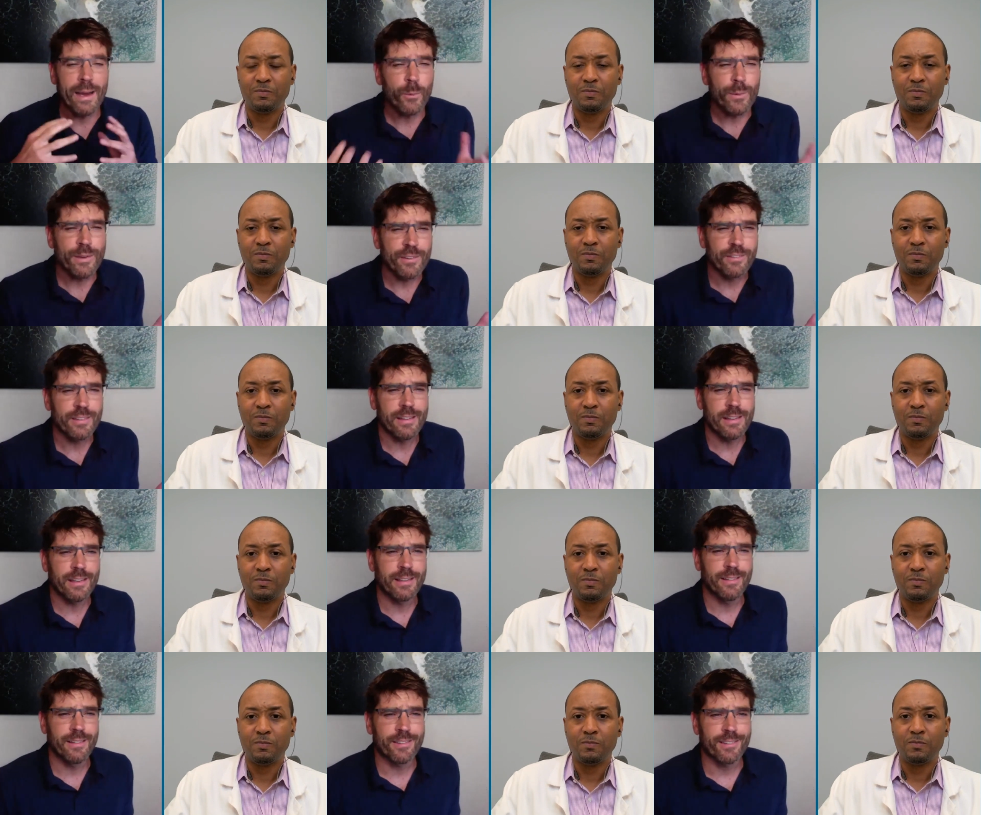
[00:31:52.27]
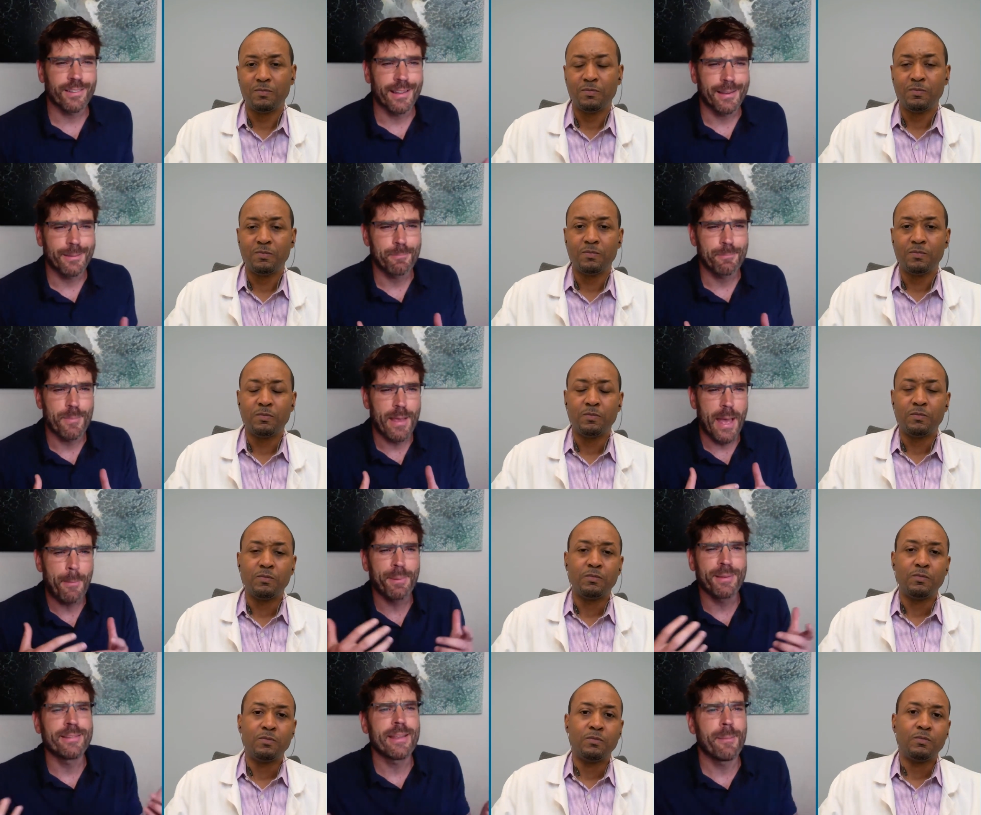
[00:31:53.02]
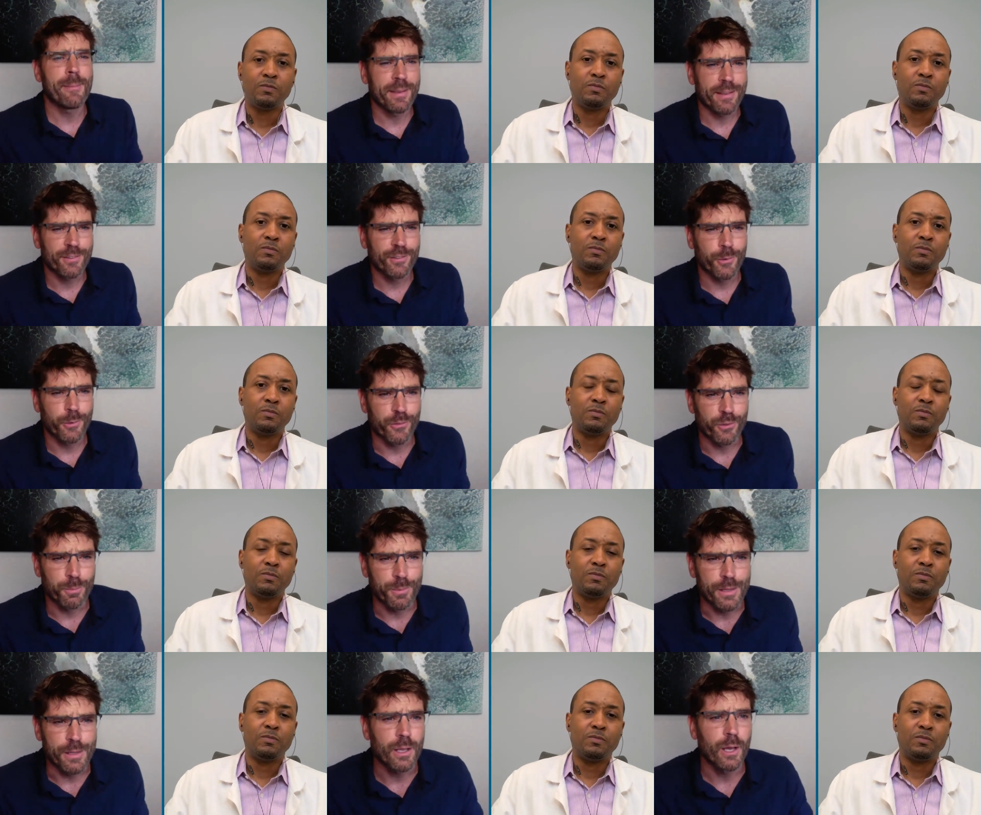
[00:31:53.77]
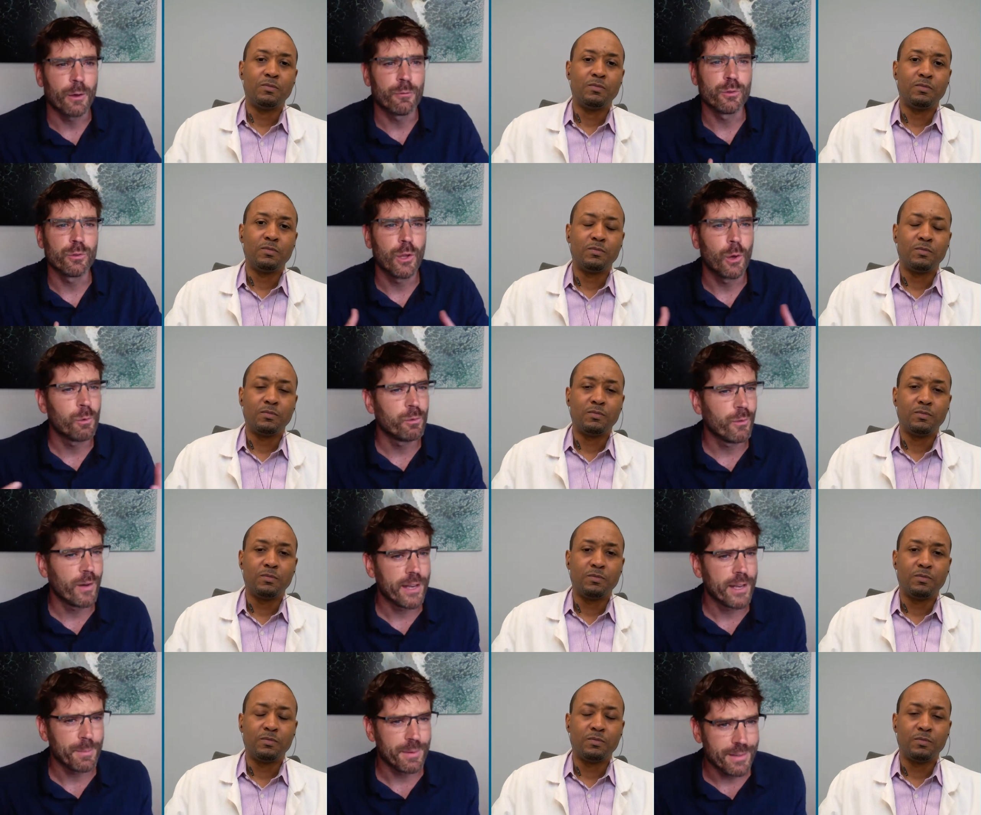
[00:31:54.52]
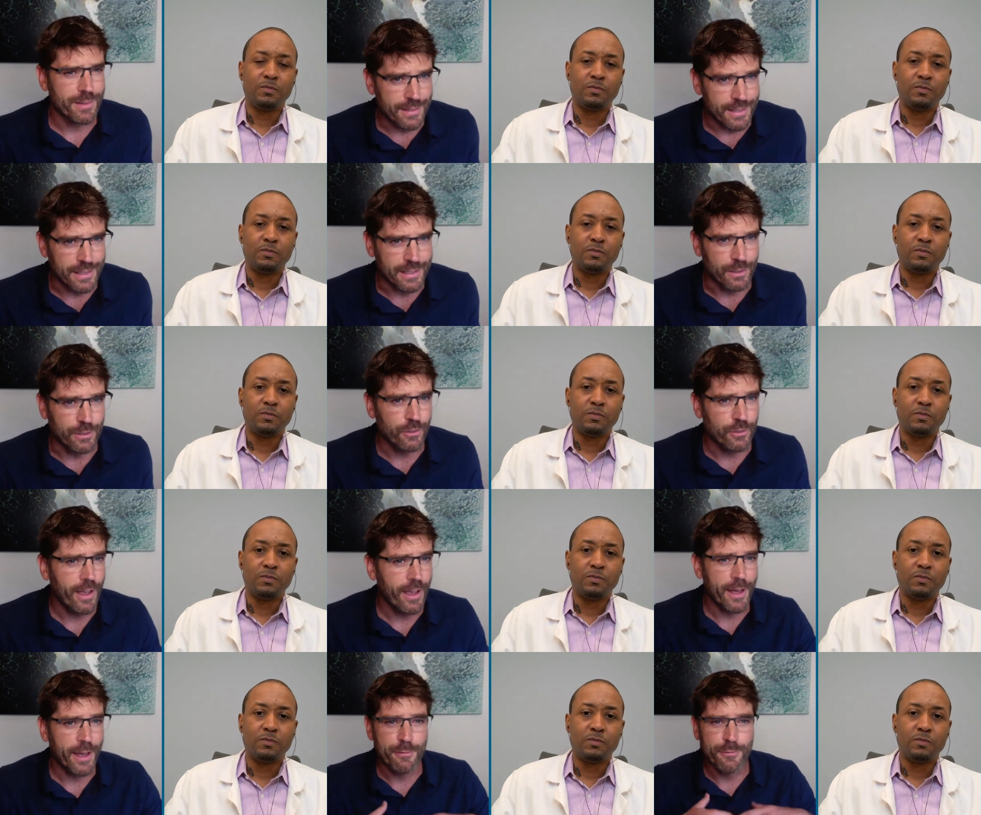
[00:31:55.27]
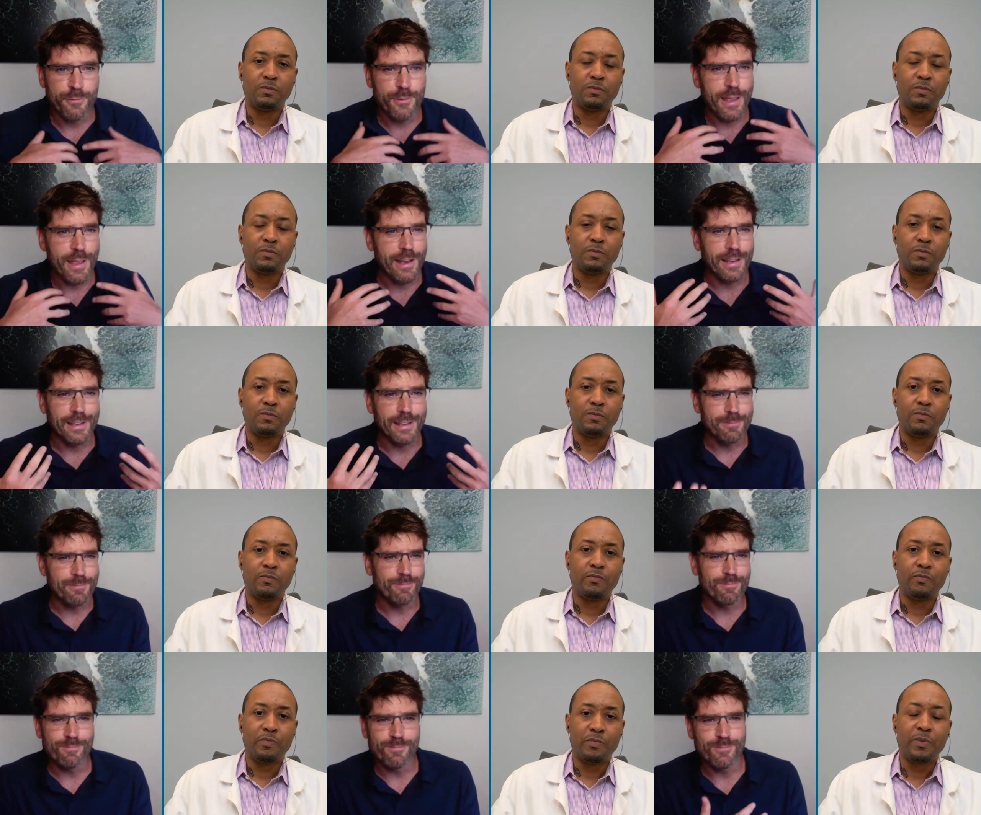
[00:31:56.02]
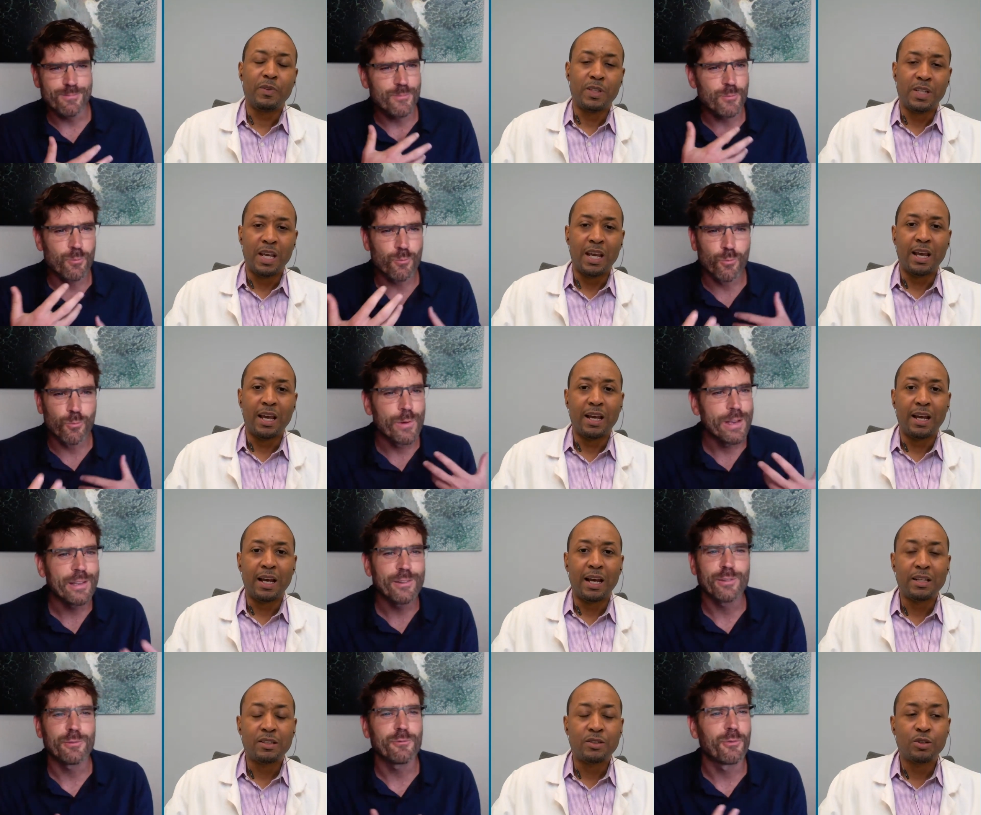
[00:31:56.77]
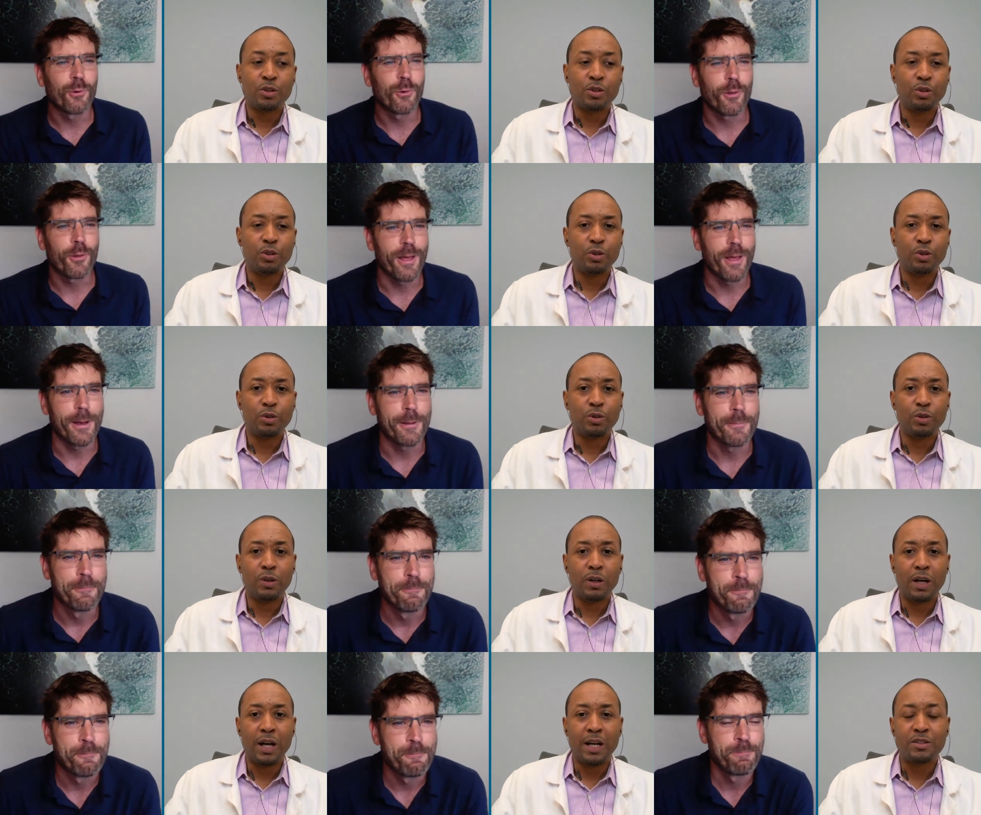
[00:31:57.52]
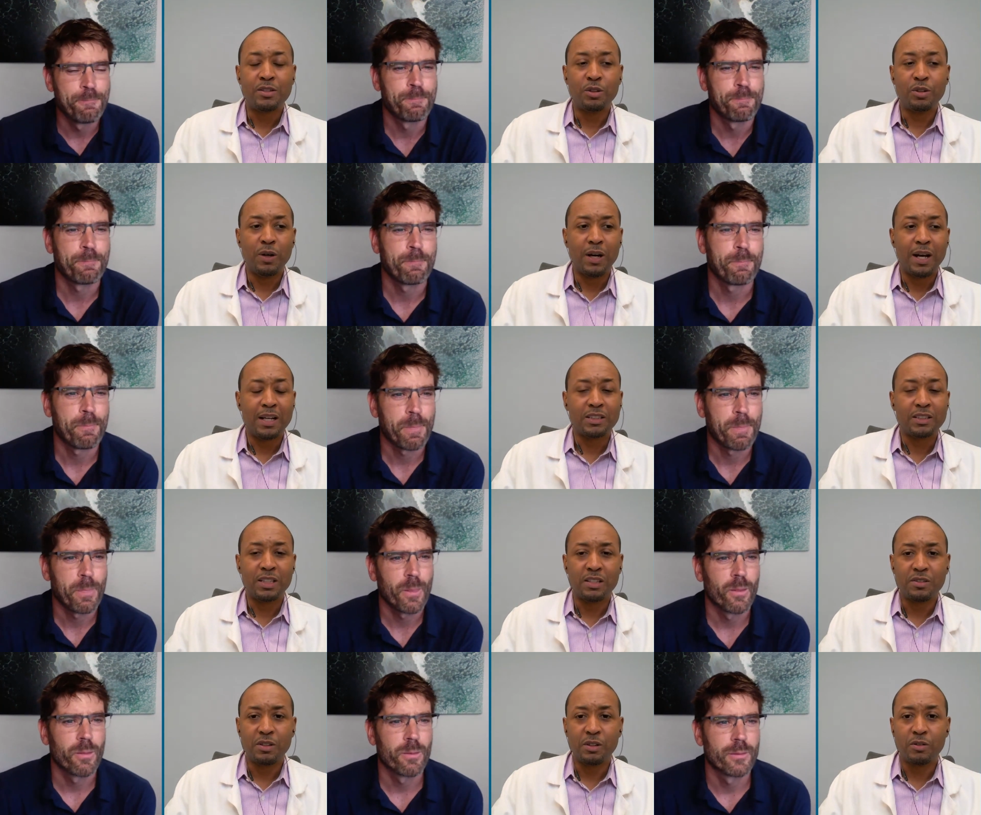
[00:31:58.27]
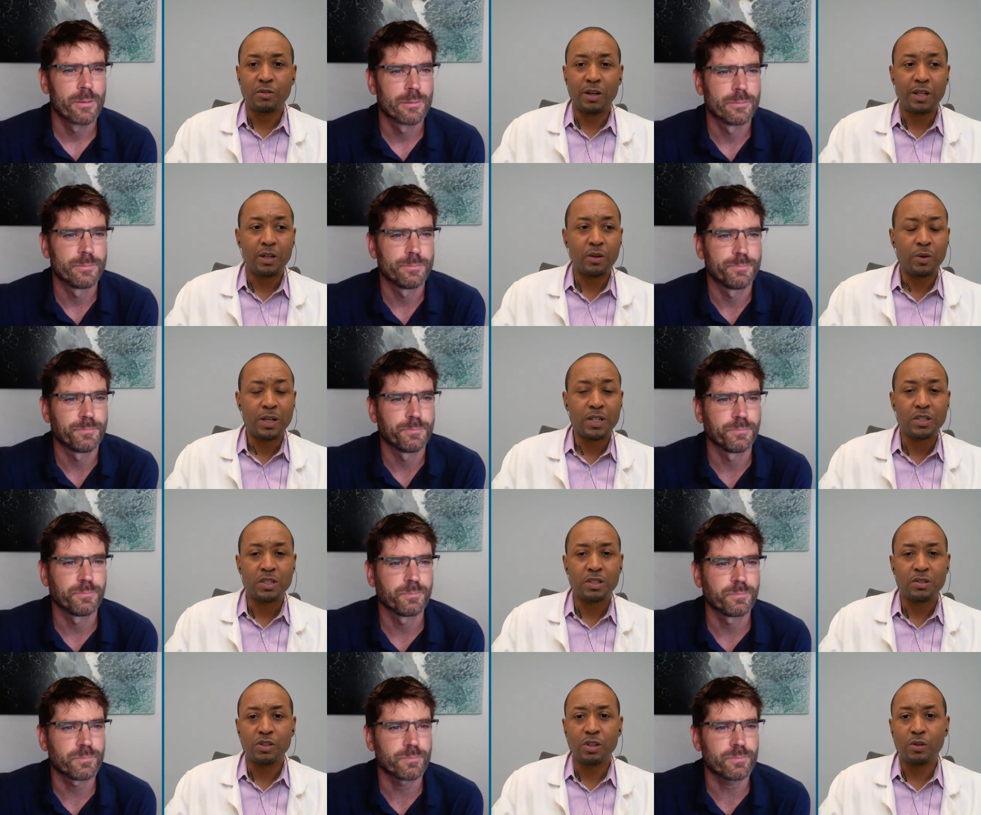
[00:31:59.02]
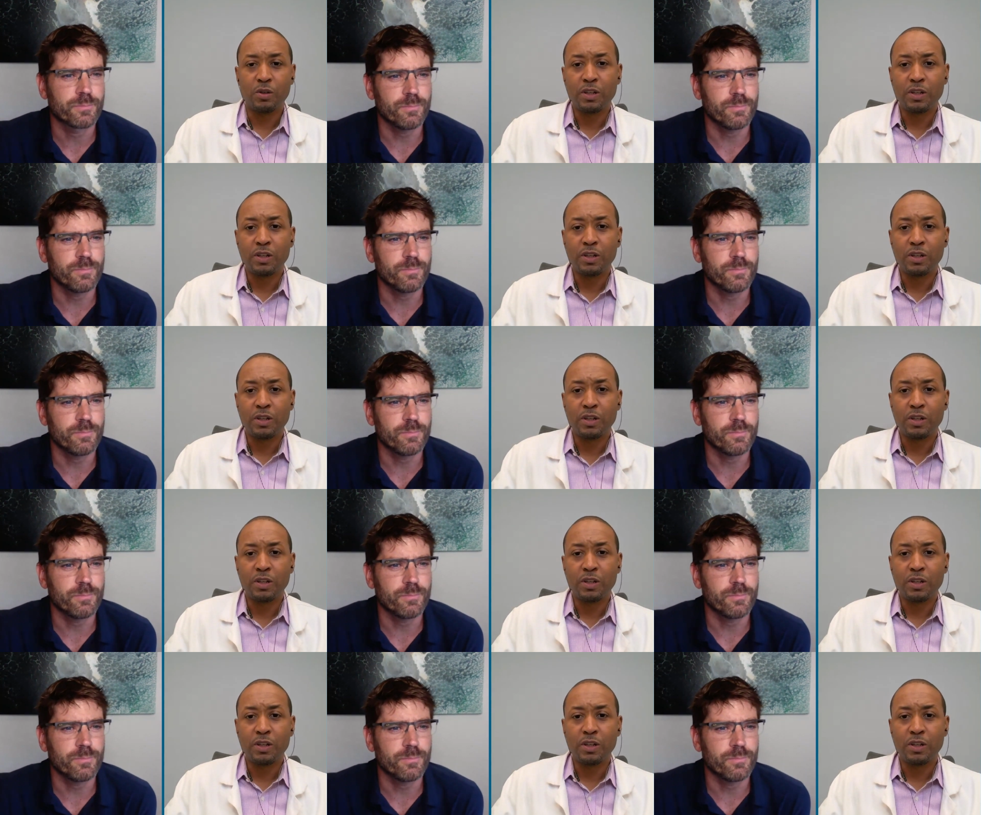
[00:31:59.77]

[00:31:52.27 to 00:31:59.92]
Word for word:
Speaker 1: are we seeing this like epidemic, so to speak, of low vitamin D? Do you have any yeah, reason for that?
Speaker 2: I do actually. That's a great question. So